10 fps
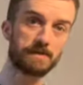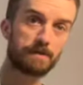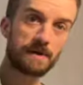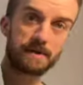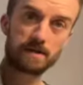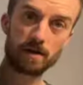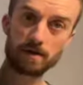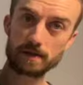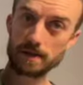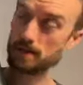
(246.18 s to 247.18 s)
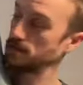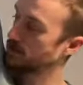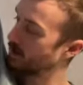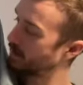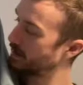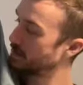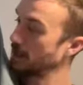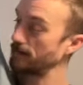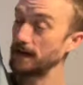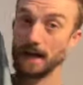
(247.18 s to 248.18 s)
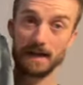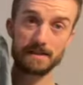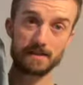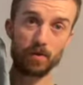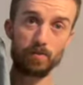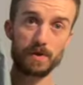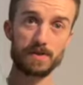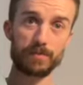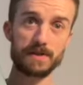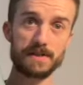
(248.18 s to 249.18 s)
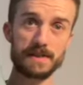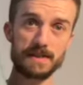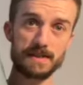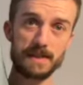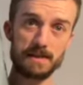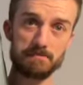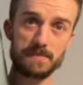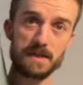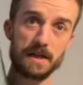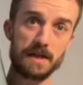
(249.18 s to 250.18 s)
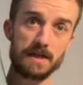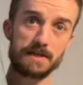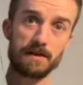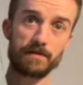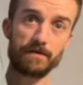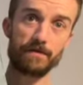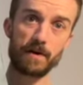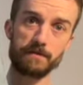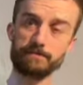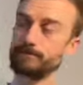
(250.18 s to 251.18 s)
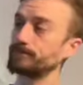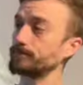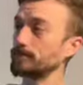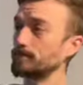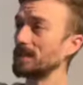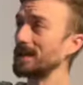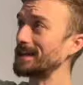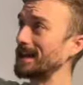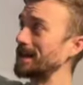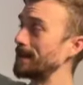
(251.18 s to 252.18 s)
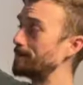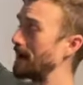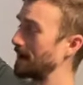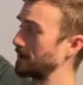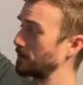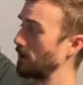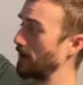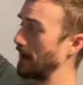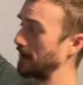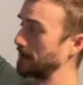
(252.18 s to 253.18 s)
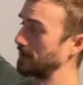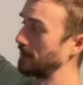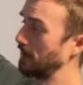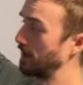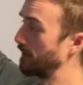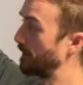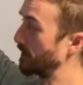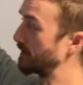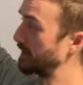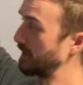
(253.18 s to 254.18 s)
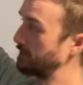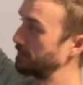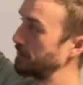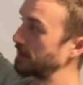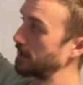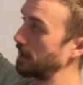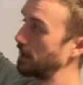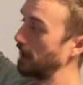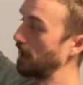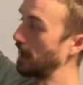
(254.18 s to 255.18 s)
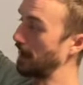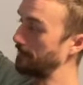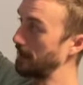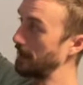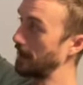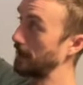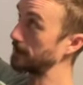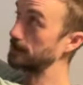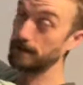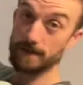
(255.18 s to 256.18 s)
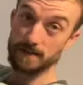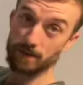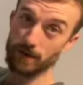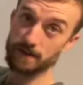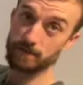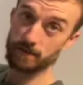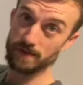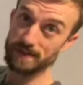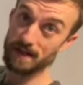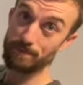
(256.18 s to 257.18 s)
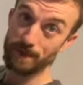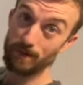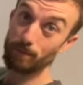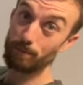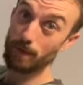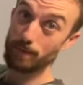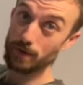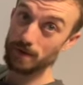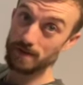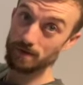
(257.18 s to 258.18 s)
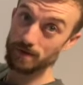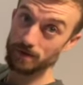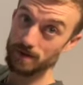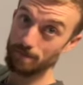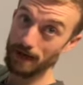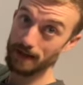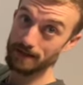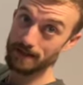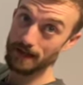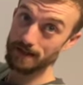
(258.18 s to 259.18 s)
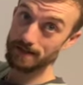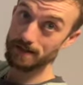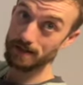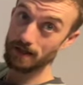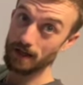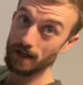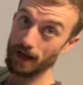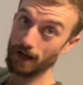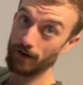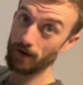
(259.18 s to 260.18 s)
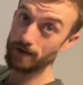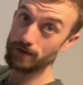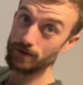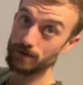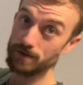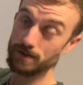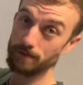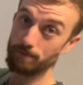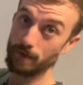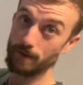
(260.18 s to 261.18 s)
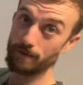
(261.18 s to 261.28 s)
bust darts inside, and then it has almost princess seams down the front. Again, in the back as well, it has those seams. And then it has this one I did with a zip, but because it was just a pattern test, and I used some